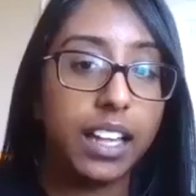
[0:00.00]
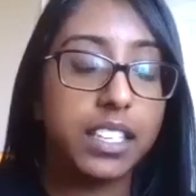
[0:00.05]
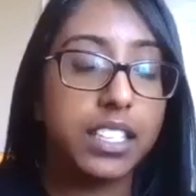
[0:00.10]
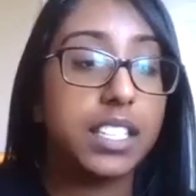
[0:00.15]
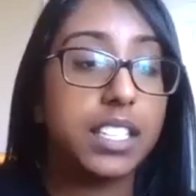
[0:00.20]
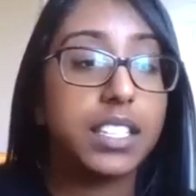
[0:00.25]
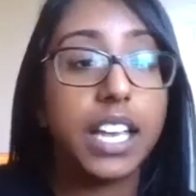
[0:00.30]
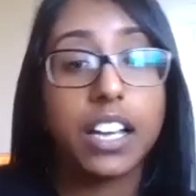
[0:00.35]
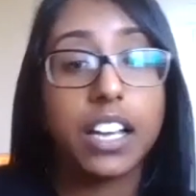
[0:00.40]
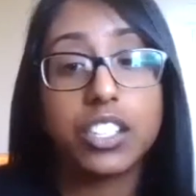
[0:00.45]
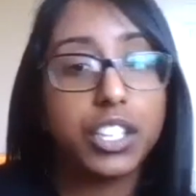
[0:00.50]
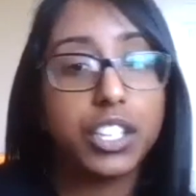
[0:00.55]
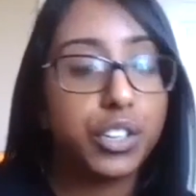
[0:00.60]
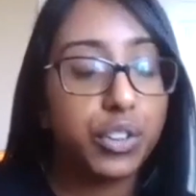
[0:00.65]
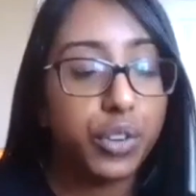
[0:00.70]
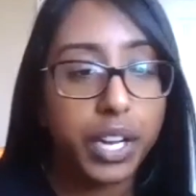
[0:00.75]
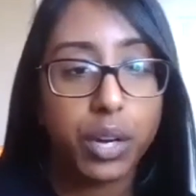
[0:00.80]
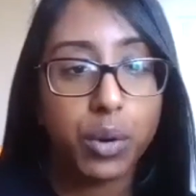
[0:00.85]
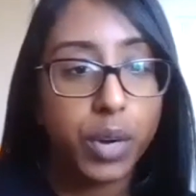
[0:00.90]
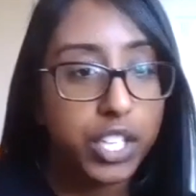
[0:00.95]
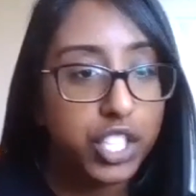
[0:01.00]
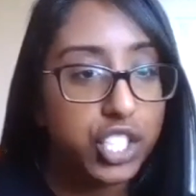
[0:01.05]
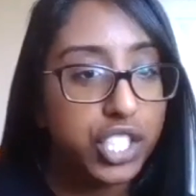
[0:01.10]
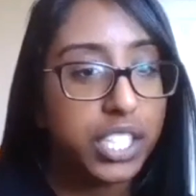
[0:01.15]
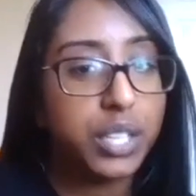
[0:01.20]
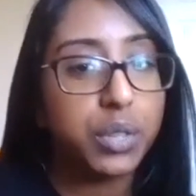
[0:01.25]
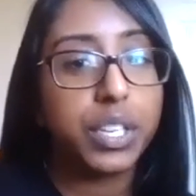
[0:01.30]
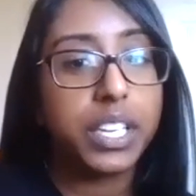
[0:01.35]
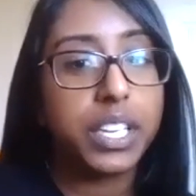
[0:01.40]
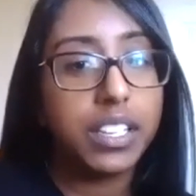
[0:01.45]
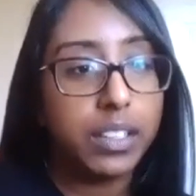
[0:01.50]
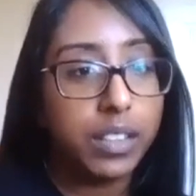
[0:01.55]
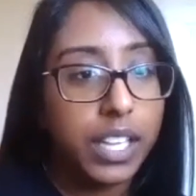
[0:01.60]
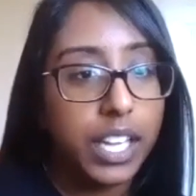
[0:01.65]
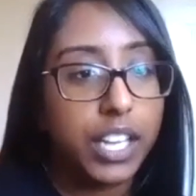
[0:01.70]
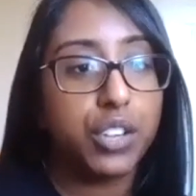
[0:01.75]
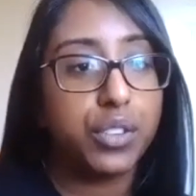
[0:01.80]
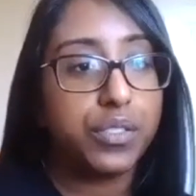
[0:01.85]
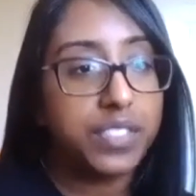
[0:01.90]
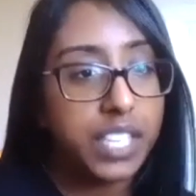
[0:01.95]
this is actually a great question.
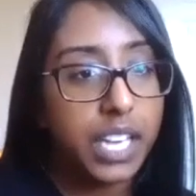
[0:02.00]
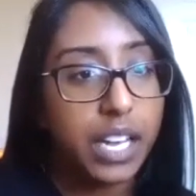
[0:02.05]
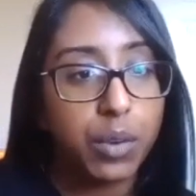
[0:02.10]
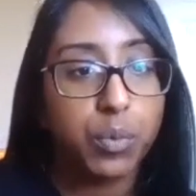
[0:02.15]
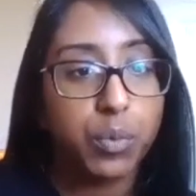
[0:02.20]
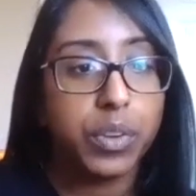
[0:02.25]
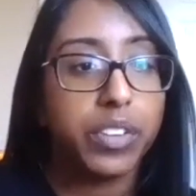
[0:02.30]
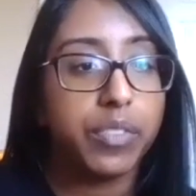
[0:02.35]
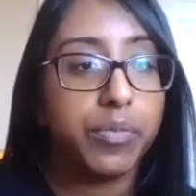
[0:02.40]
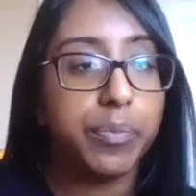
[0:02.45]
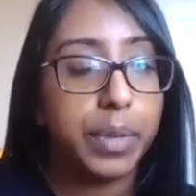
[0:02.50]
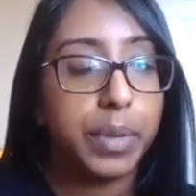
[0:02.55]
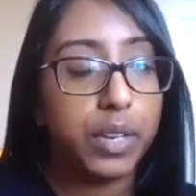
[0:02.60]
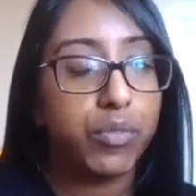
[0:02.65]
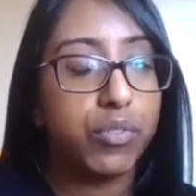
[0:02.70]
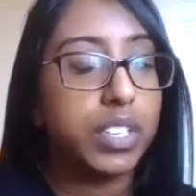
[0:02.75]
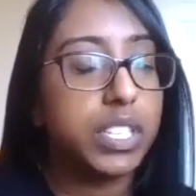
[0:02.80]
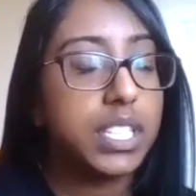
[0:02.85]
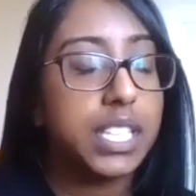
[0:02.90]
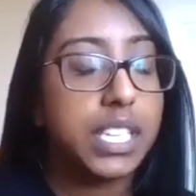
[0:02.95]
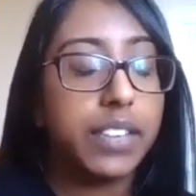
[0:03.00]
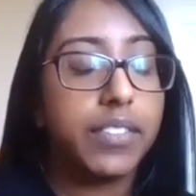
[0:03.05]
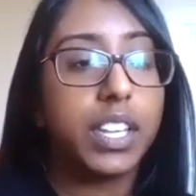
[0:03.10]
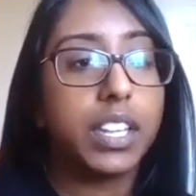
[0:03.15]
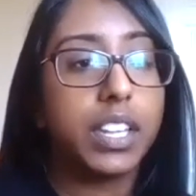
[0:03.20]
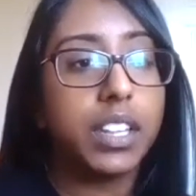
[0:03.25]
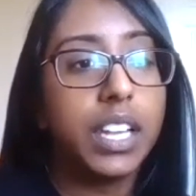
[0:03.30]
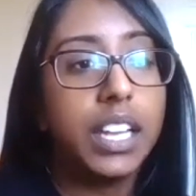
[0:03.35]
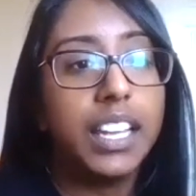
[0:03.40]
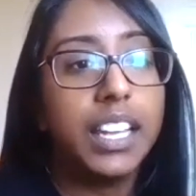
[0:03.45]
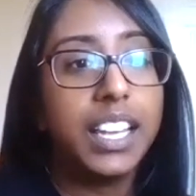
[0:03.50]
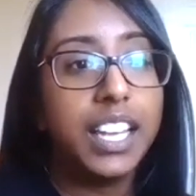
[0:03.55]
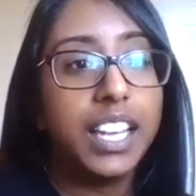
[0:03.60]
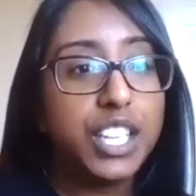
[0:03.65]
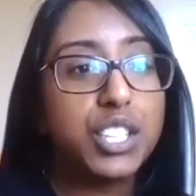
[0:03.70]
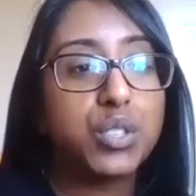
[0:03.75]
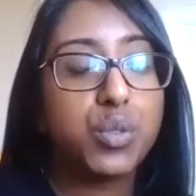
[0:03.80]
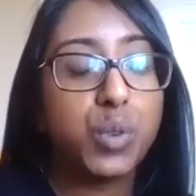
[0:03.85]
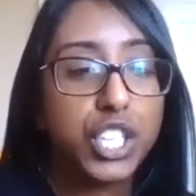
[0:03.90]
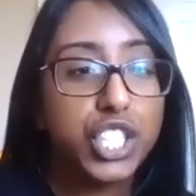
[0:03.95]
Like you've said, we've been receiving
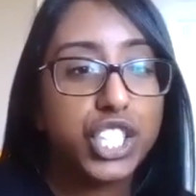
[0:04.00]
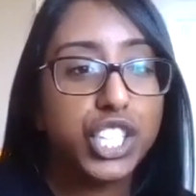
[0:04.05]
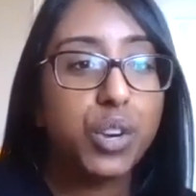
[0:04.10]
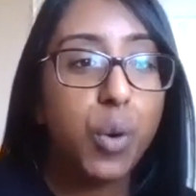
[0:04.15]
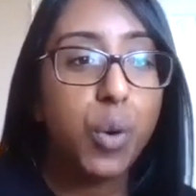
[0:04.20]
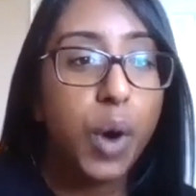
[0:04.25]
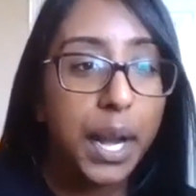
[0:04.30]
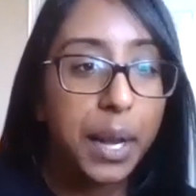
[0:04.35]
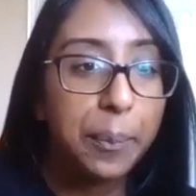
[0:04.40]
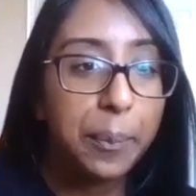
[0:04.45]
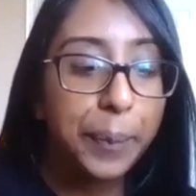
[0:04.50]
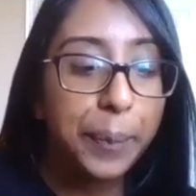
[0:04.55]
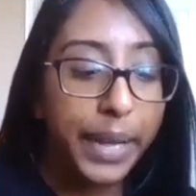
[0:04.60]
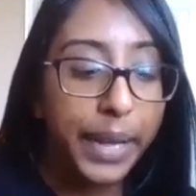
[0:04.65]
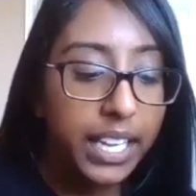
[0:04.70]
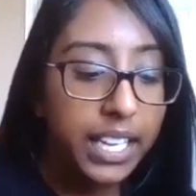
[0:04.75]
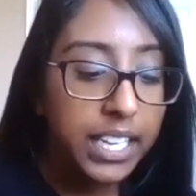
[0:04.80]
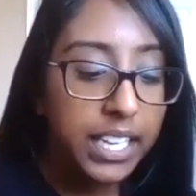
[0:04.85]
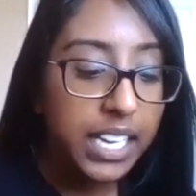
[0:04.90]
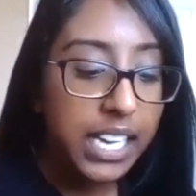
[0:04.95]
this question quite a bit.